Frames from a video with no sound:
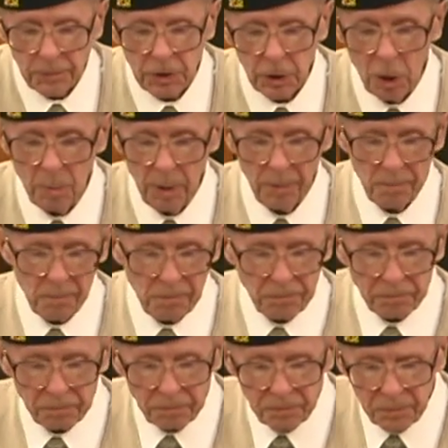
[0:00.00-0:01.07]
Excuse me.
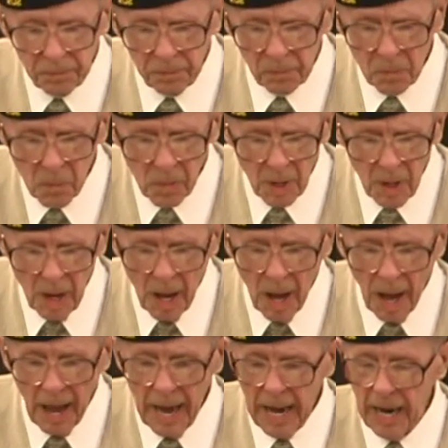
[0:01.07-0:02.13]
I